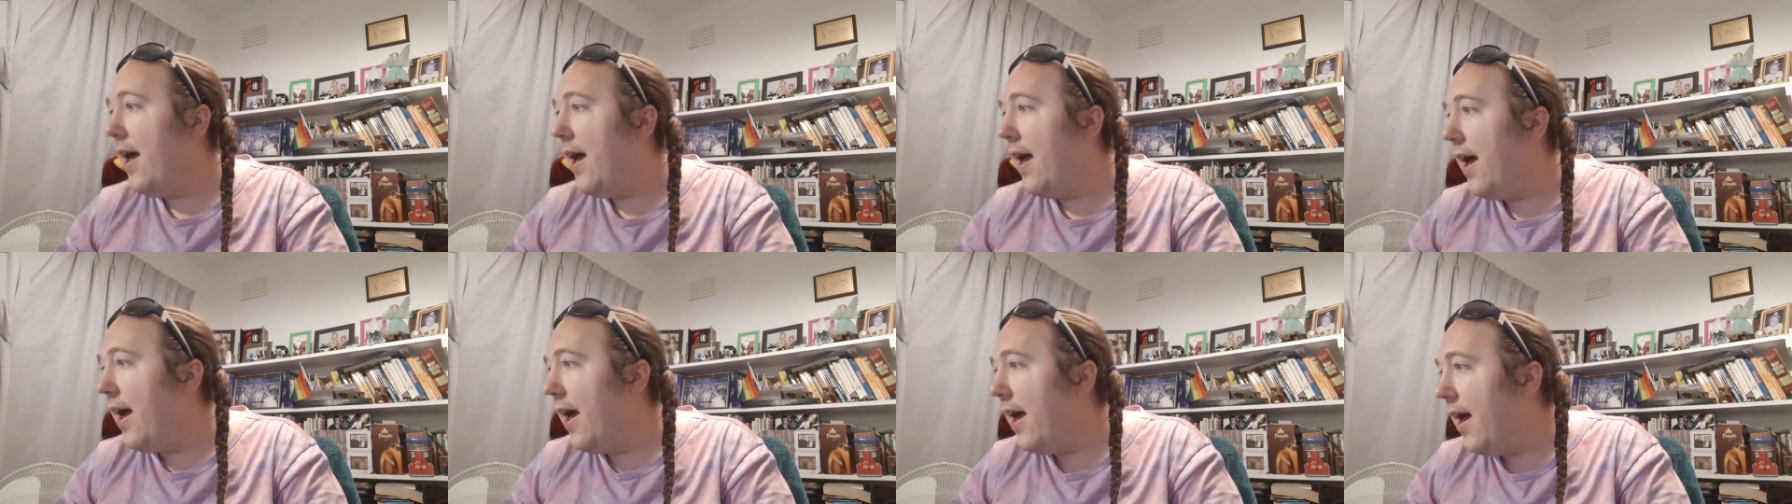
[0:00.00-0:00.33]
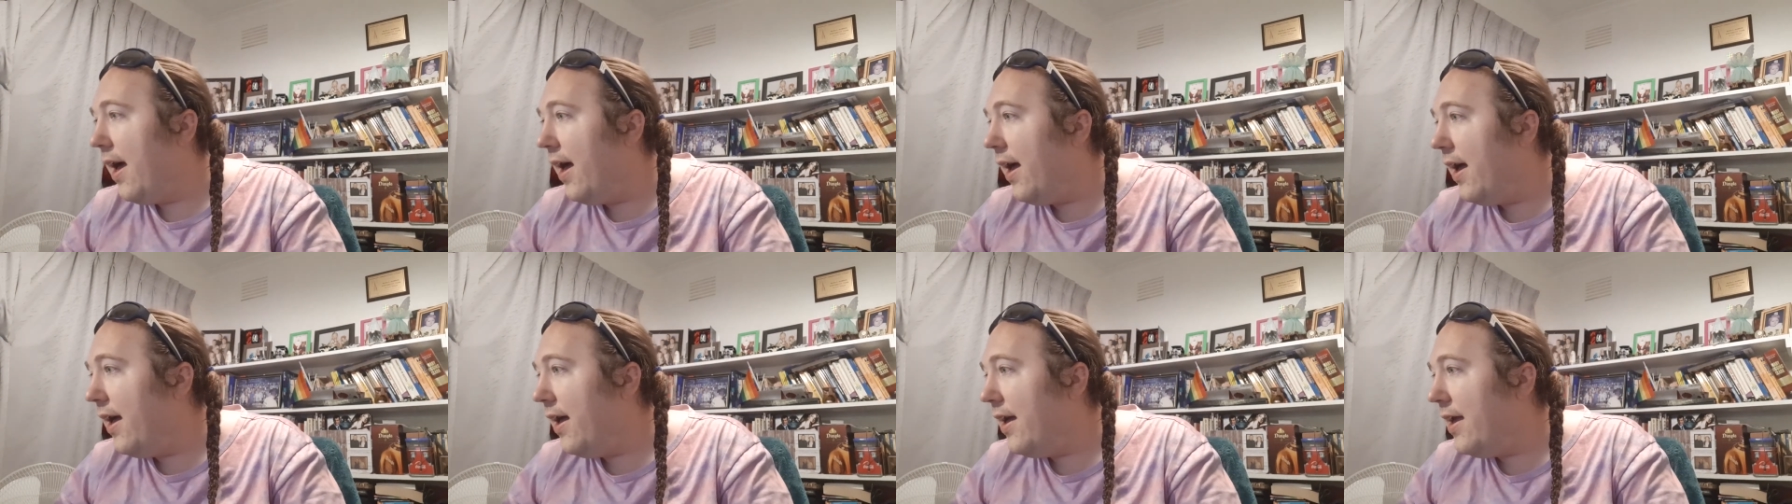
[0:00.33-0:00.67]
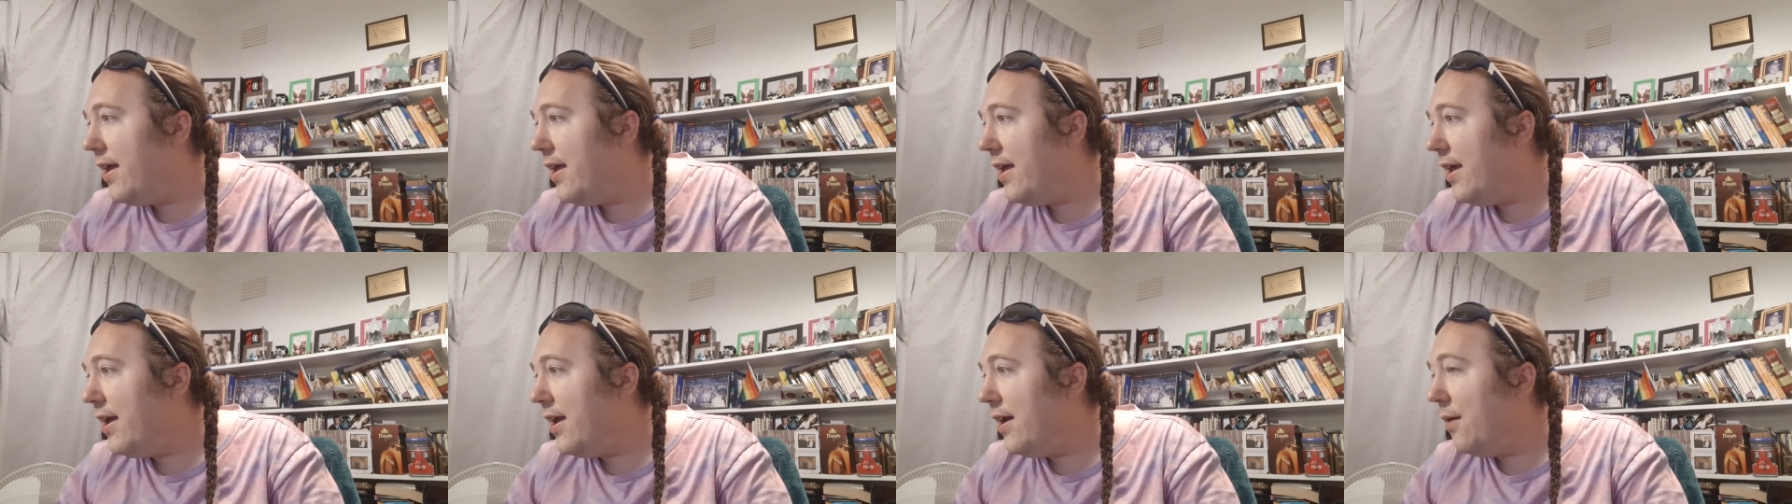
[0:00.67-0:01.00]

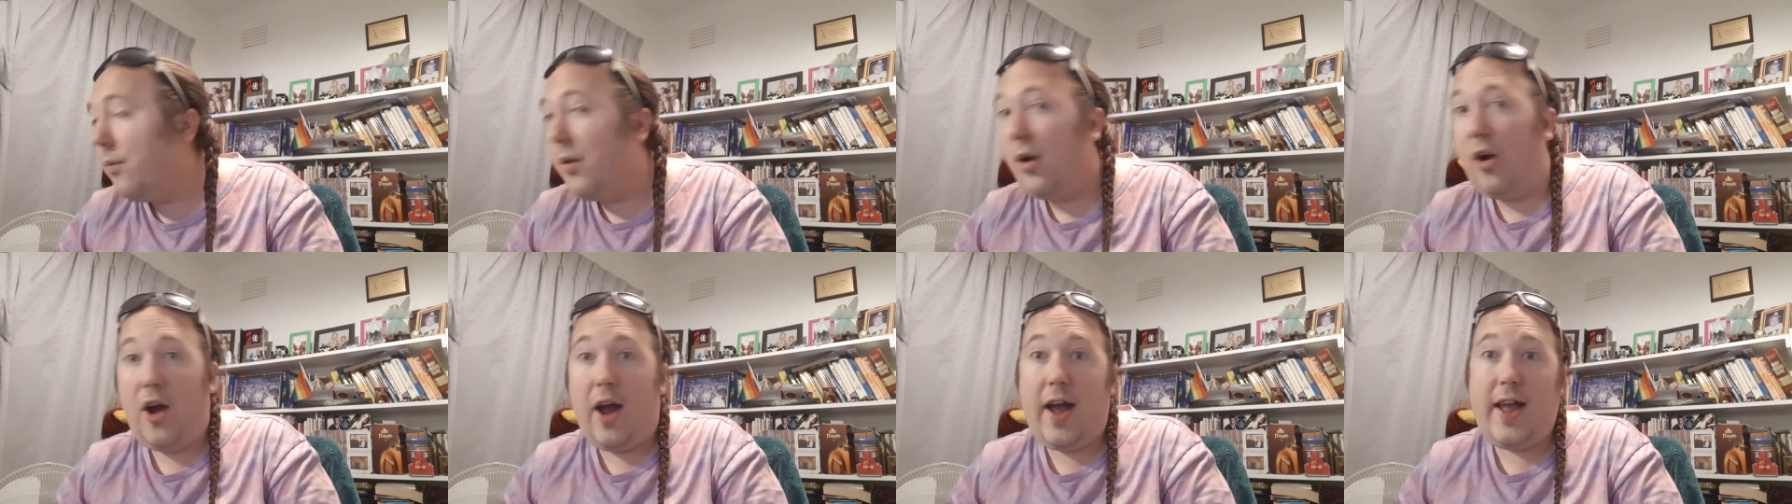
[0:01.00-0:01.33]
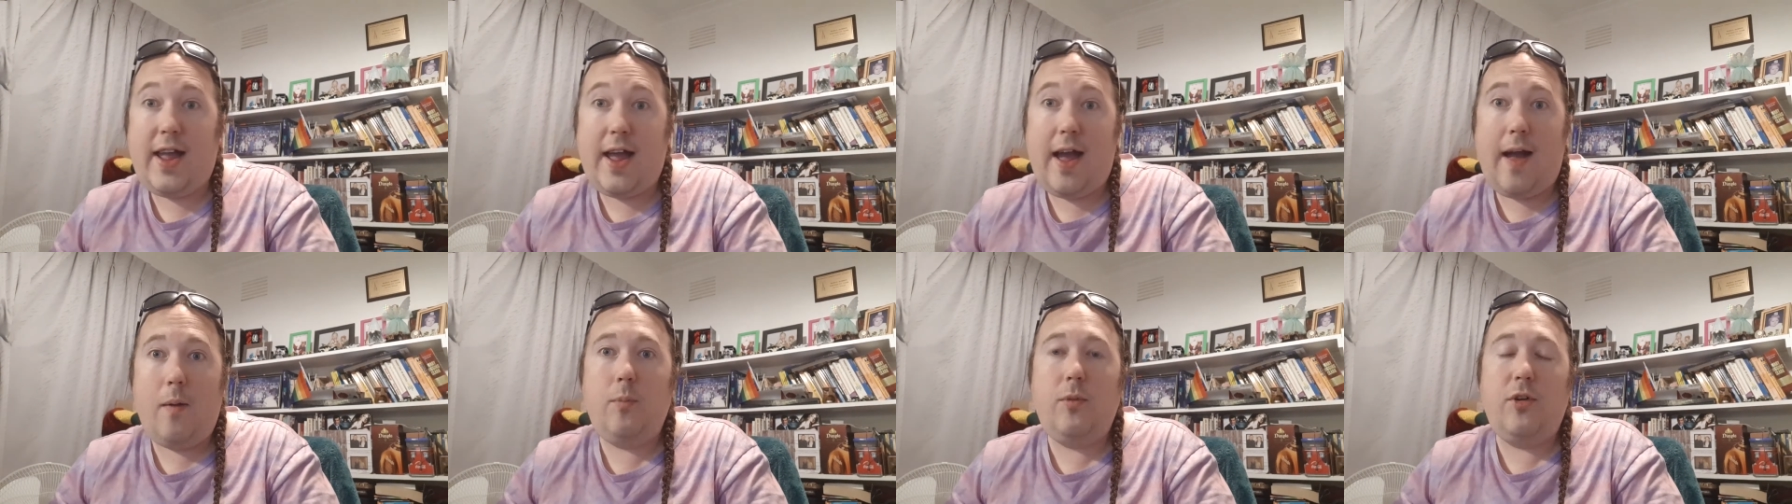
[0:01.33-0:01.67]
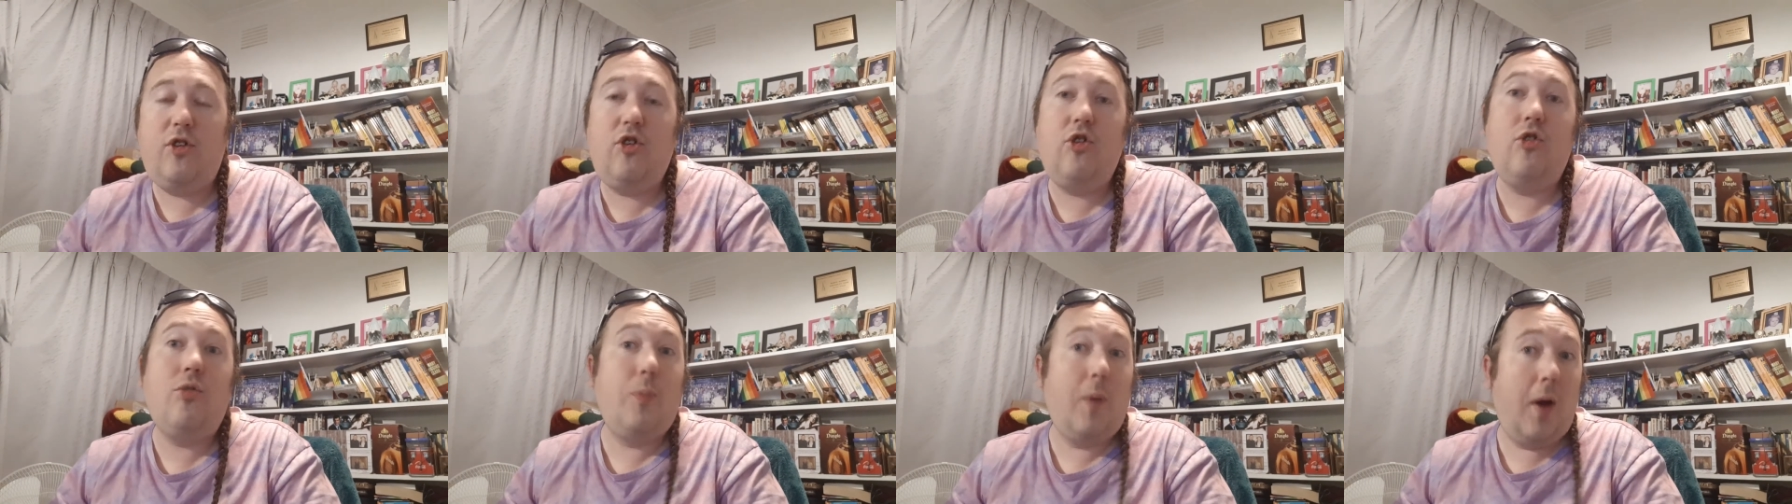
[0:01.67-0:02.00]
where I am,
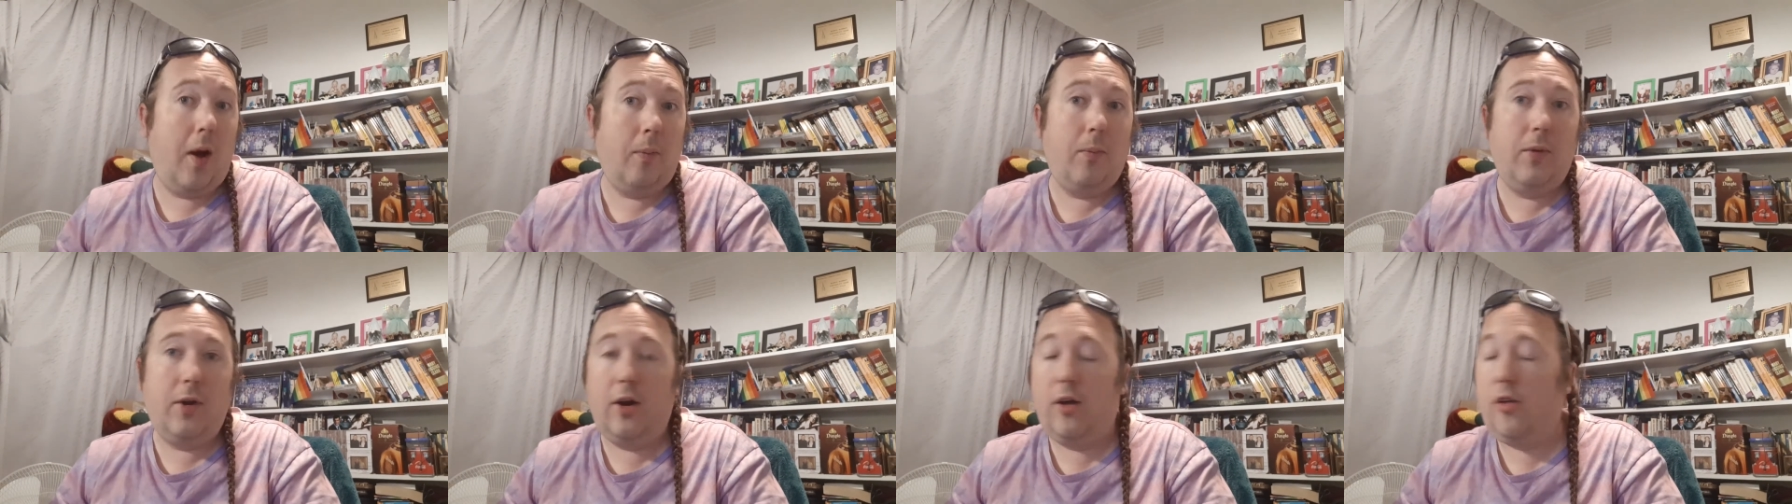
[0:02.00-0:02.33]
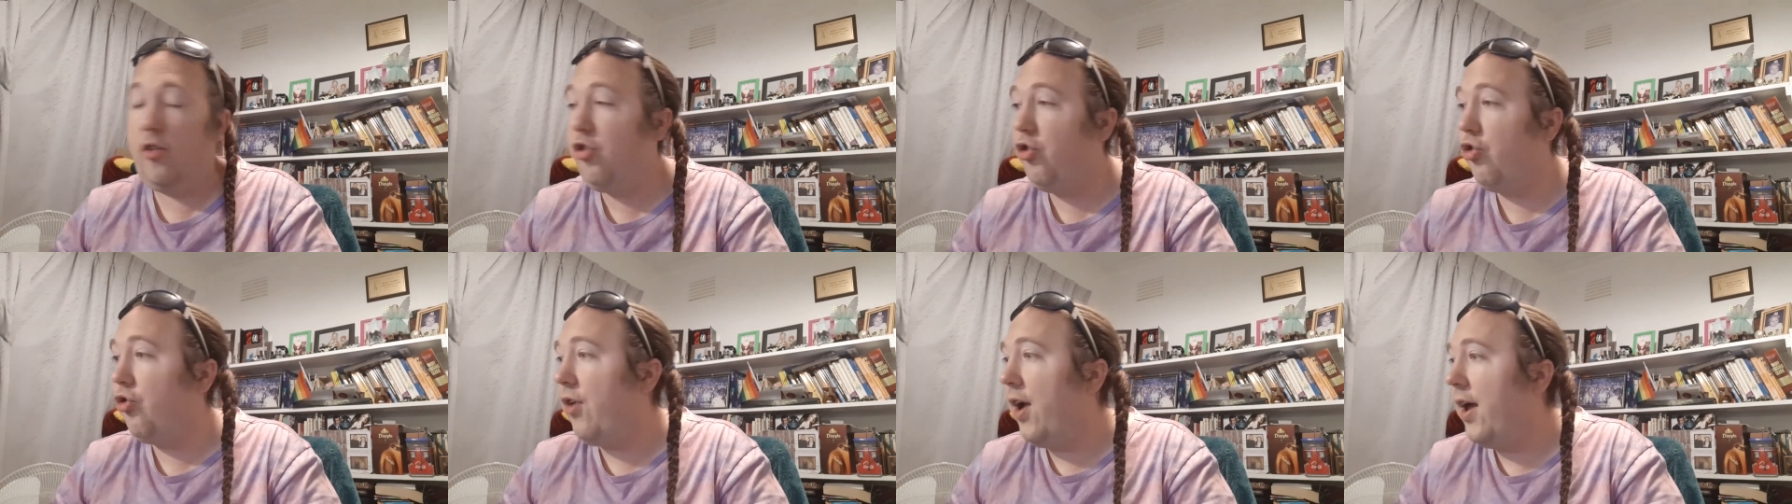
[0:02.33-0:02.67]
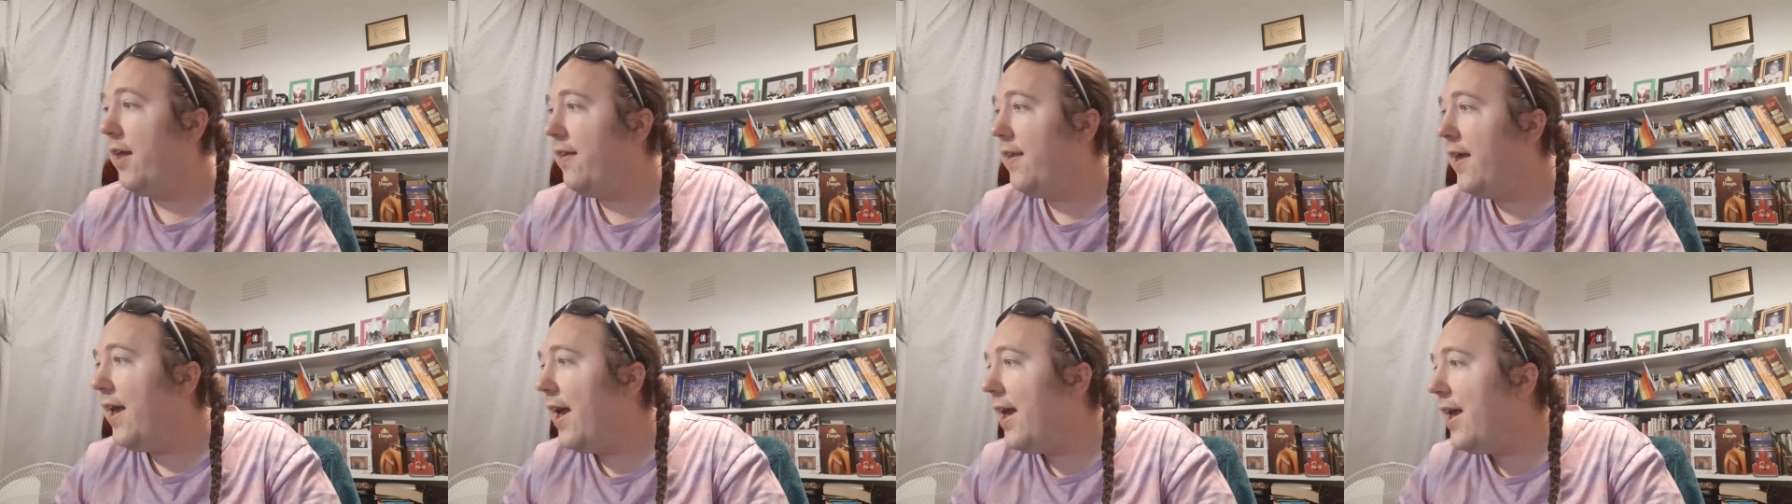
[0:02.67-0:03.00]
which is Melbourne,
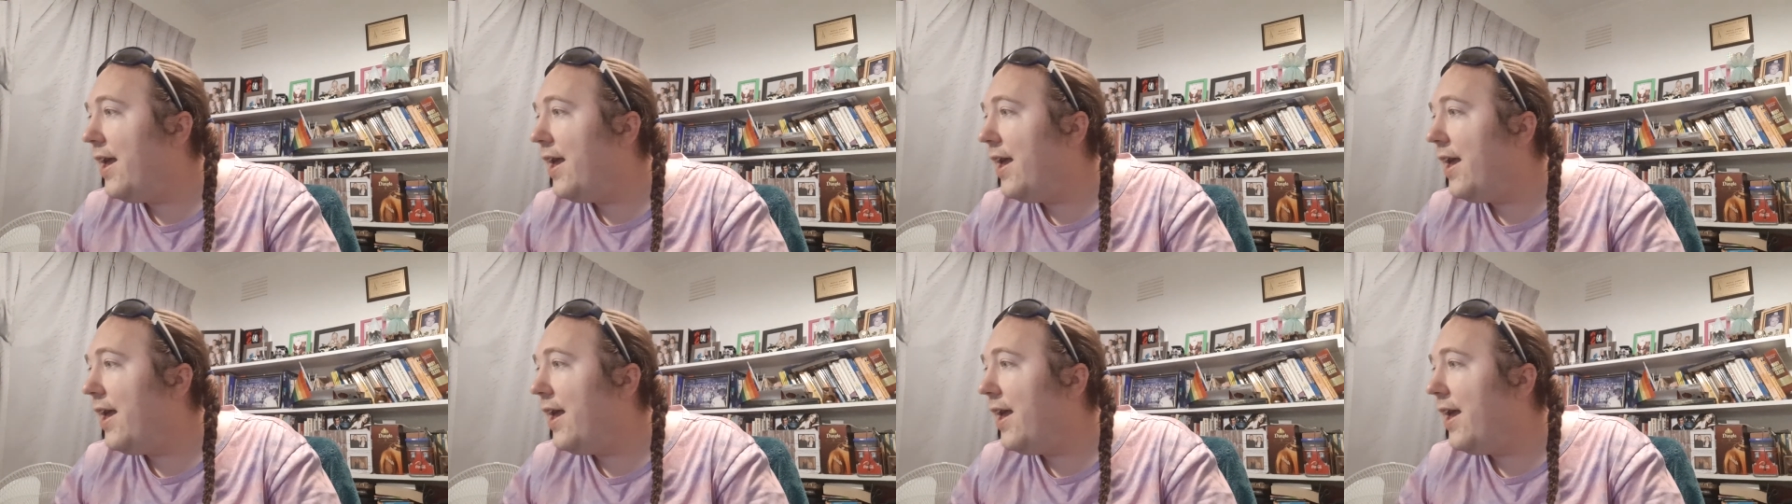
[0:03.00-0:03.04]
Australia,